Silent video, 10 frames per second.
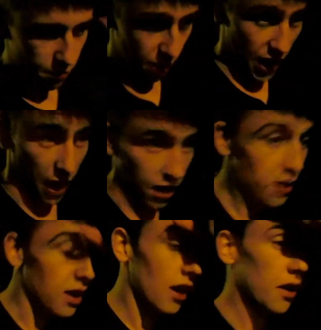But yeah,
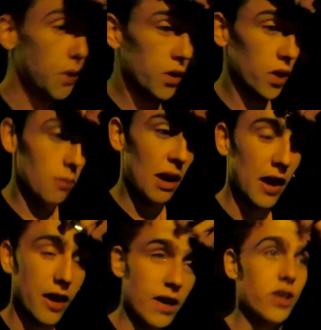I was talking about
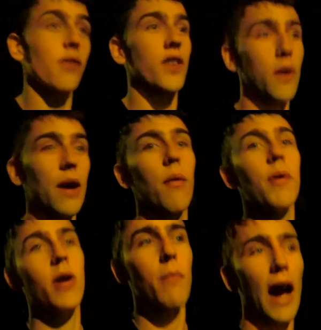that kind of stuff. So yeah, when we
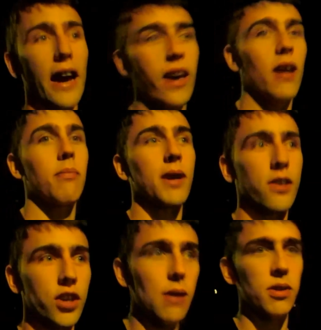come back,
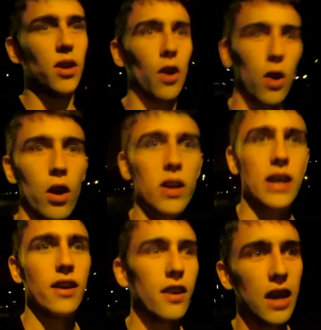because James is going on
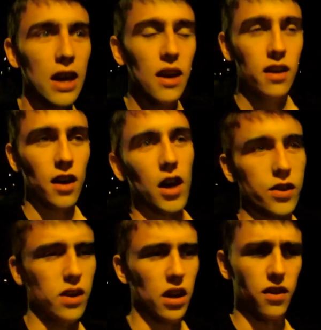holiday at
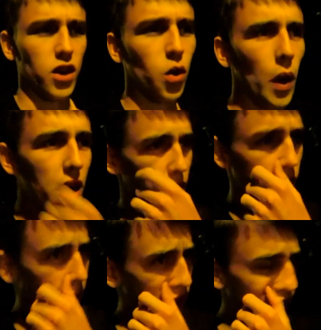the 20th,
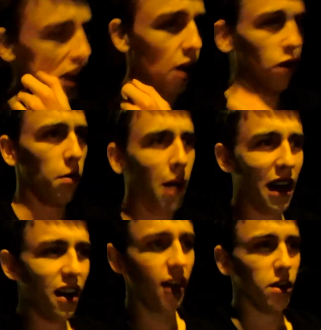and I'll come
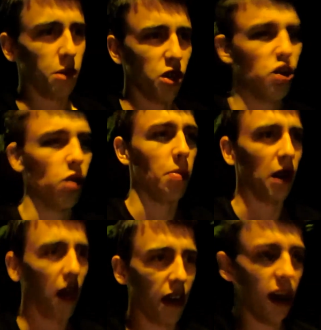back like something stupid
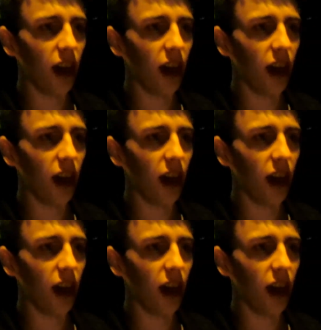like